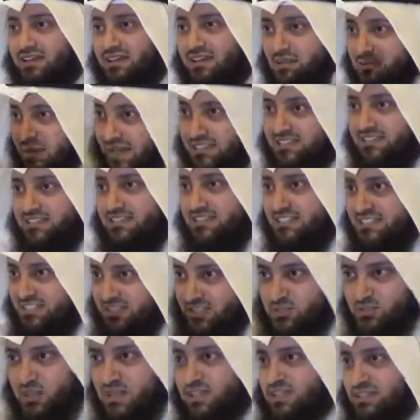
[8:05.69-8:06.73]
Imagine this
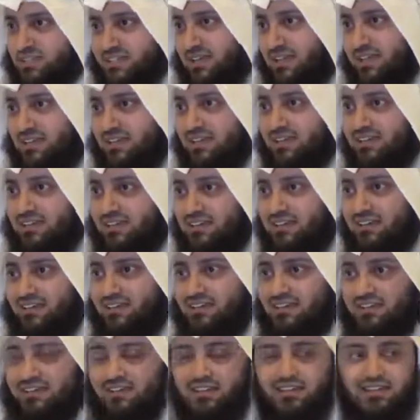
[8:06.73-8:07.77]
situation,
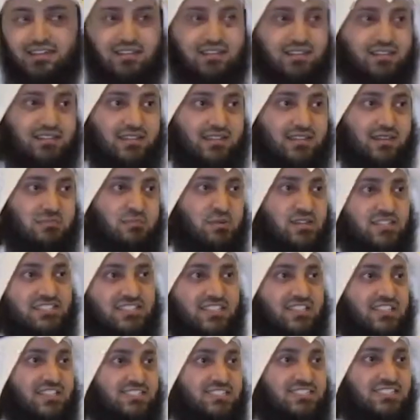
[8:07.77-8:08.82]
that the
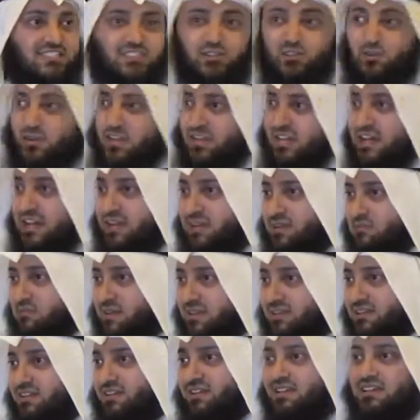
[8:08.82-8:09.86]
person is looking at him
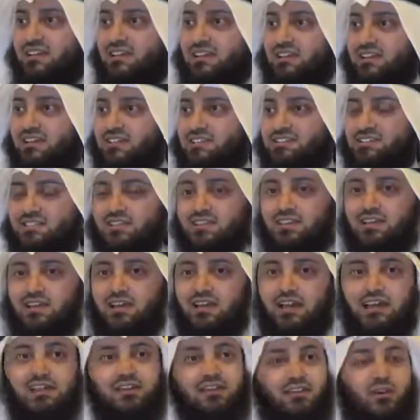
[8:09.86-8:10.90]
and
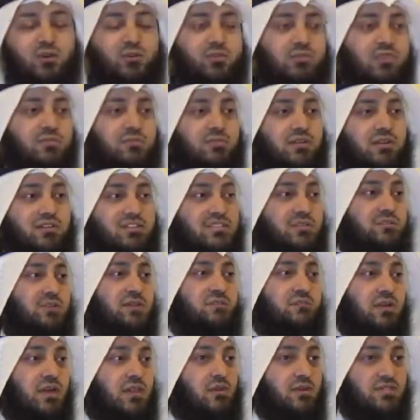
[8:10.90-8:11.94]
the
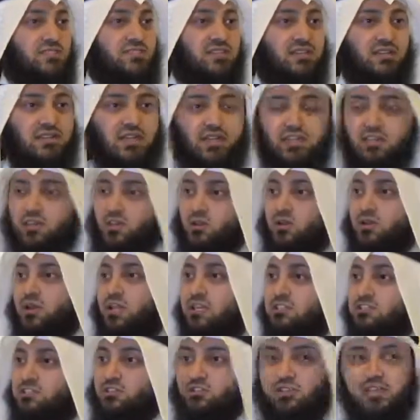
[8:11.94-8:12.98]
Egyptian brother was saying
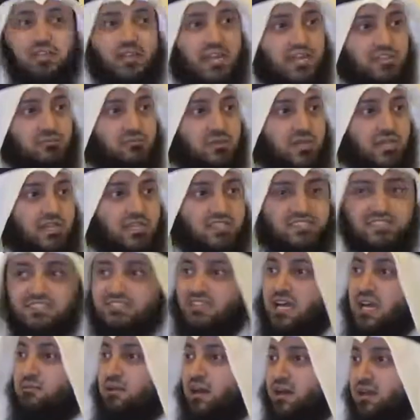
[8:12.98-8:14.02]
he's looking at me and he says,
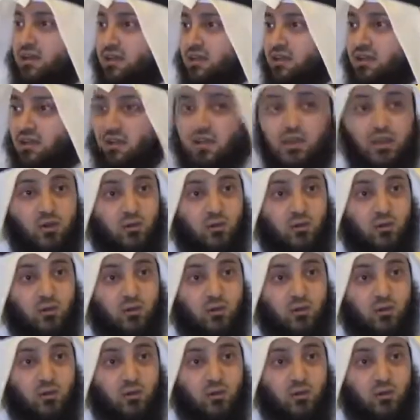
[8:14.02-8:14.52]
I'm hungry.